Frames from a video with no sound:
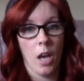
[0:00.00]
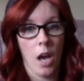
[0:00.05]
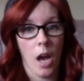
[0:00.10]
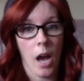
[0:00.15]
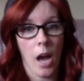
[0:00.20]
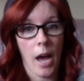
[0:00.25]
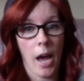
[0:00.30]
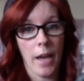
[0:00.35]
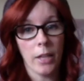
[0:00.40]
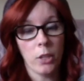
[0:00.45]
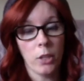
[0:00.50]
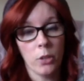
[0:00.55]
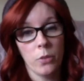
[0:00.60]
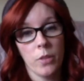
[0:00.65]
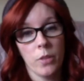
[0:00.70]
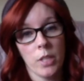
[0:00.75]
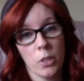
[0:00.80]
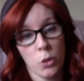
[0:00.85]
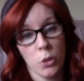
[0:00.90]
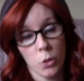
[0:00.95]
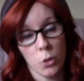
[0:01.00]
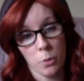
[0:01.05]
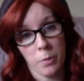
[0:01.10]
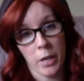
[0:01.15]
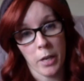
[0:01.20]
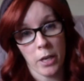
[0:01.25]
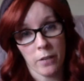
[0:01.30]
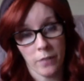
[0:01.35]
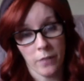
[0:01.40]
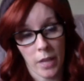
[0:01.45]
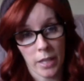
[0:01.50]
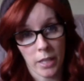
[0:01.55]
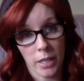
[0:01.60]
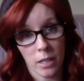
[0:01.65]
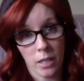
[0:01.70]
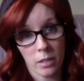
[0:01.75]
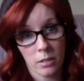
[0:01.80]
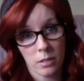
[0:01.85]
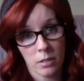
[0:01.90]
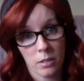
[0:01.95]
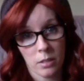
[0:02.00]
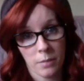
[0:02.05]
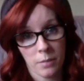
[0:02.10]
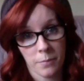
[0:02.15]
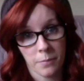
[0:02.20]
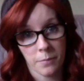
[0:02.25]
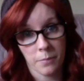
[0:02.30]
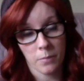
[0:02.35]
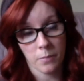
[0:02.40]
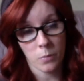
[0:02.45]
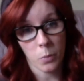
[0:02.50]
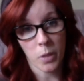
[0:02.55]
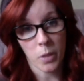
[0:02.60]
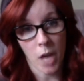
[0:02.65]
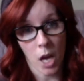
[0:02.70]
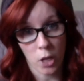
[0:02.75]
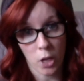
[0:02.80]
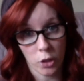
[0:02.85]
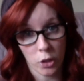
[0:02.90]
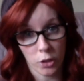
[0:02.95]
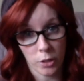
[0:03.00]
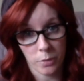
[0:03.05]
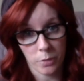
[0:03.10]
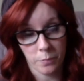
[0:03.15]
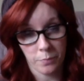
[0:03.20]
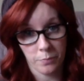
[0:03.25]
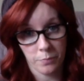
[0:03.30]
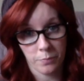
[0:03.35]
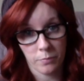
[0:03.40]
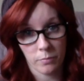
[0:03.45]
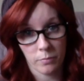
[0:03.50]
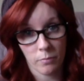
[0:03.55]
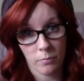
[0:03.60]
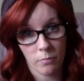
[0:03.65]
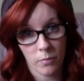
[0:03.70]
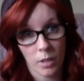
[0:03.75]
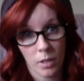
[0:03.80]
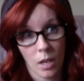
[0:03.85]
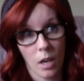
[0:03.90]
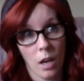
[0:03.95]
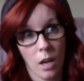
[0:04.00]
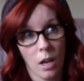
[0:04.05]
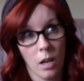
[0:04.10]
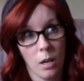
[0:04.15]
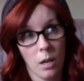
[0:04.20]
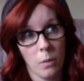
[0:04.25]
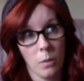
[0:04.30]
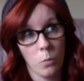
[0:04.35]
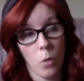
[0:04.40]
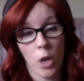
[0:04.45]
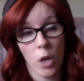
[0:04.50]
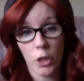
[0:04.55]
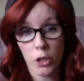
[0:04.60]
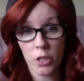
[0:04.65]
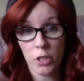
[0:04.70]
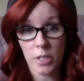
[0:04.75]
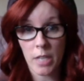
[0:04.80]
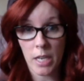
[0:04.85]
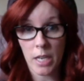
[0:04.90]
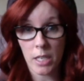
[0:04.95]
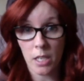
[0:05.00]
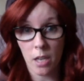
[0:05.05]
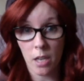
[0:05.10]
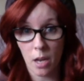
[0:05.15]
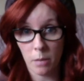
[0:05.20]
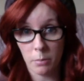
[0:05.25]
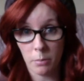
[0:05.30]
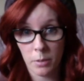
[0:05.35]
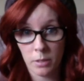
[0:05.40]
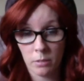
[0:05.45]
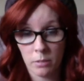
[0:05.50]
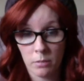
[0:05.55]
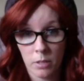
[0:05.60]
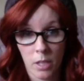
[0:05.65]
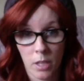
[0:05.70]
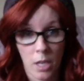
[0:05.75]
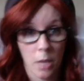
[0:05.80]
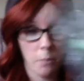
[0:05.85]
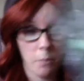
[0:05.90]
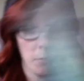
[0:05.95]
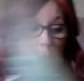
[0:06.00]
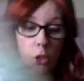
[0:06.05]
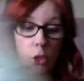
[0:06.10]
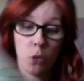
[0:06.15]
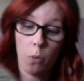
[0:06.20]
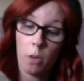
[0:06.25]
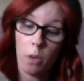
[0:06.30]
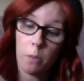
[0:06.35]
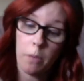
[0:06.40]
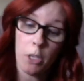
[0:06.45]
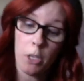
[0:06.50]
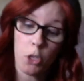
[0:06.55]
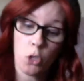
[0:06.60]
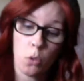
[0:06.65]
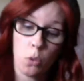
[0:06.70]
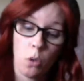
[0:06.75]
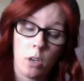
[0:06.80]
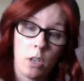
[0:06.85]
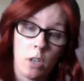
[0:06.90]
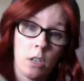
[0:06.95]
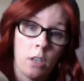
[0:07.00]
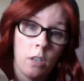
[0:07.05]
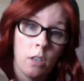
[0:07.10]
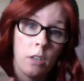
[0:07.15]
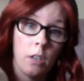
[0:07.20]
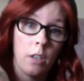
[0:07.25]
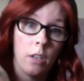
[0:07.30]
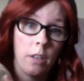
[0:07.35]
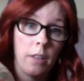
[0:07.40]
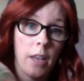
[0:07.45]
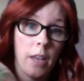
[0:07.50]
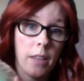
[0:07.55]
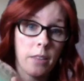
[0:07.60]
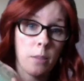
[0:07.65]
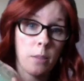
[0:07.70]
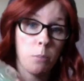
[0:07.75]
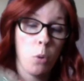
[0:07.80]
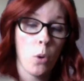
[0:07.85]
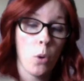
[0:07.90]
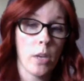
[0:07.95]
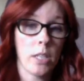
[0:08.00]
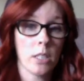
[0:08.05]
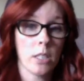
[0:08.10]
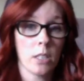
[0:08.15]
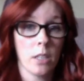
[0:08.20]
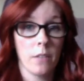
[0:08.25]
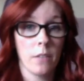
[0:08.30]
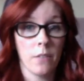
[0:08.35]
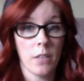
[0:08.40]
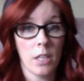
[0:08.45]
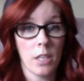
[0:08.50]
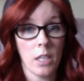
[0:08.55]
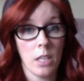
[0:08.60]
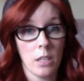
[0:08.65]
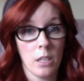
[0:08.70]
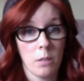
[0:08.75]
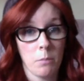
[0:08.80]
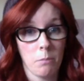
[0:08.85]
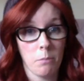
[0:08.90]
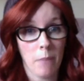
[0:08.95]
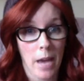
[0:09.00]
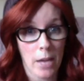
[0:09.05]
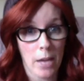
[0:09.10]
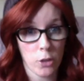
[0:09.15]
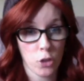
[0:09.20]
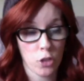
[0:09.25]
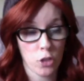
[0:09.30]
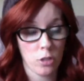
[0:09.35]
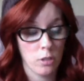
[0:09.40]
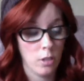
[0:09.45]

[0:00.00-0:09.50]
I glued this to a pair of leggings with hot glue while you're standing up because you want to make sure that the points of the knee match.